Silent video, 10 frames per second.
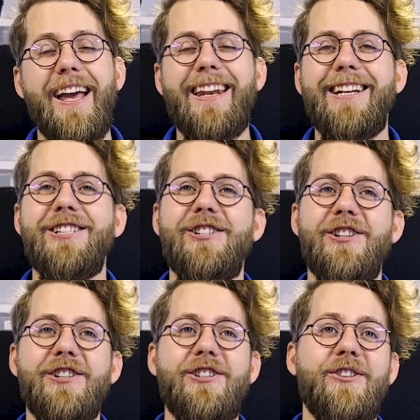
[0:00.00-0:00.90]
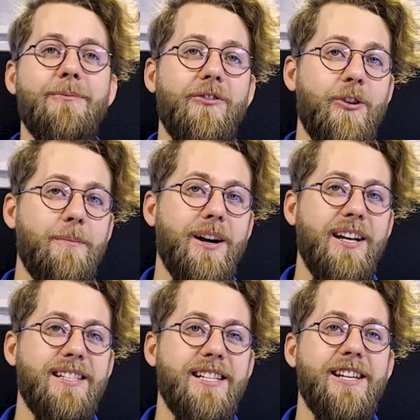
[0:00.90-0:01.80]
and ensures your floor
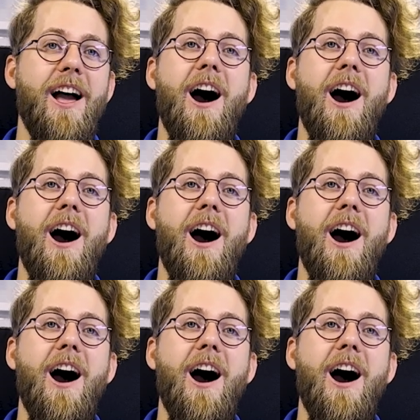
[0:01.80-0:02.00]
prices